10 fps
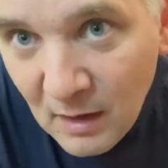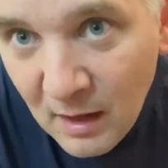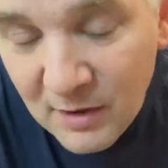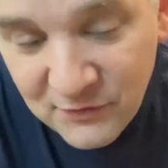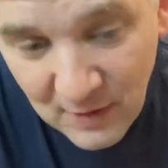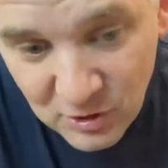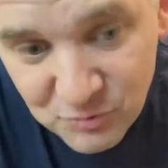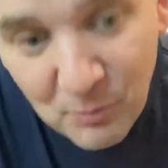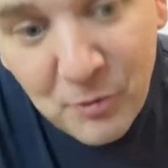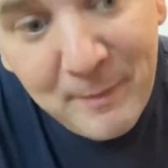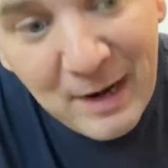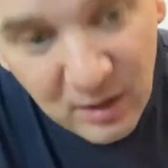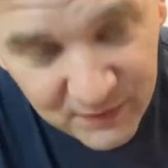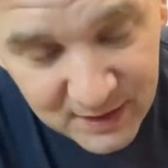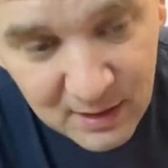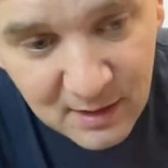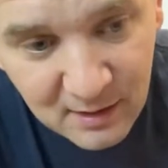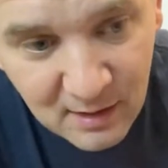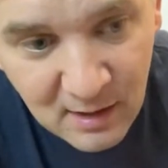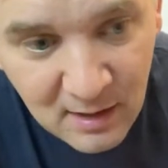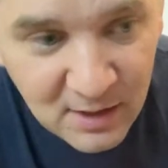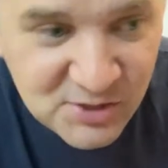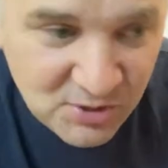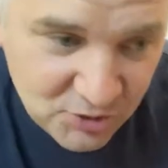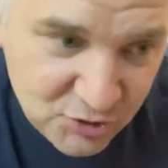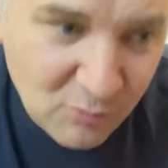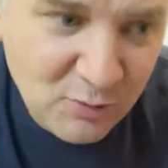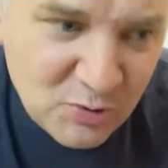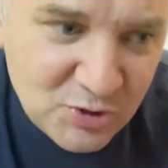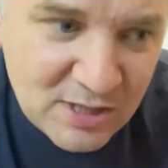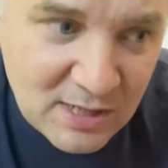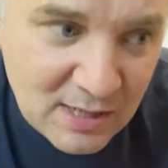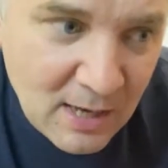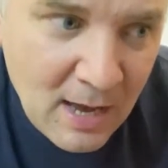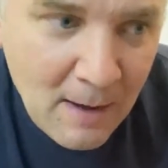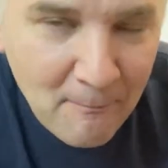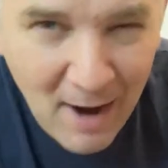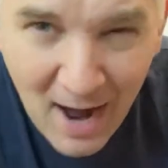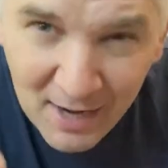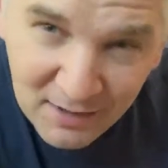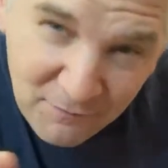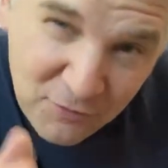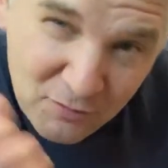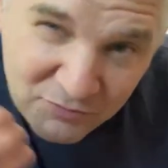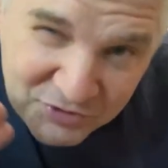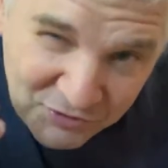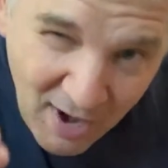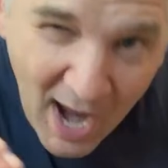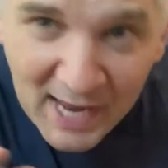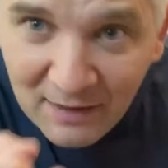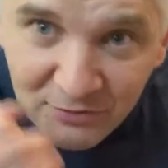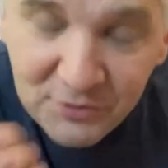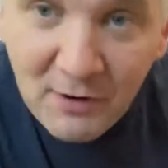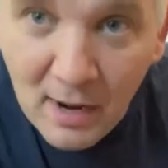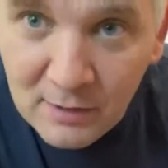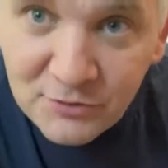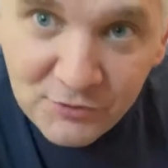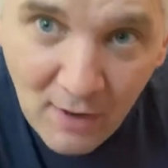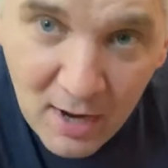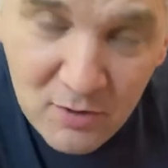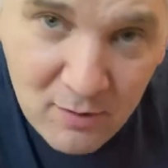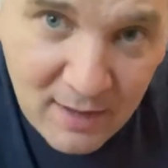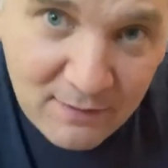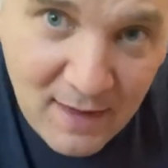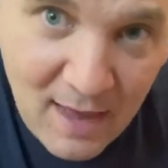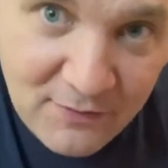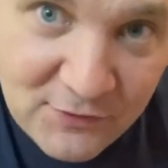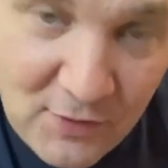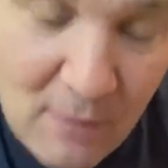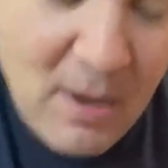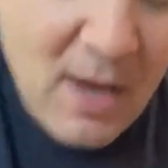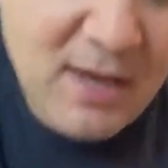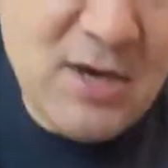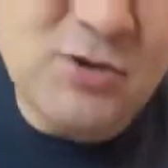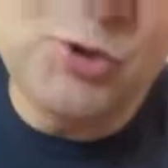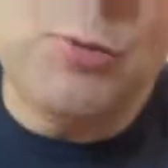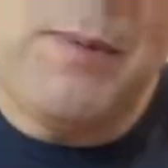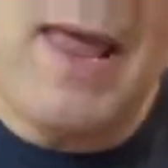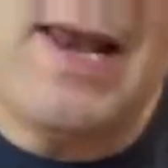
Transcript: it sounds more melodic. It's not so bluesy. But if you try and try and try, you can get some. He used to play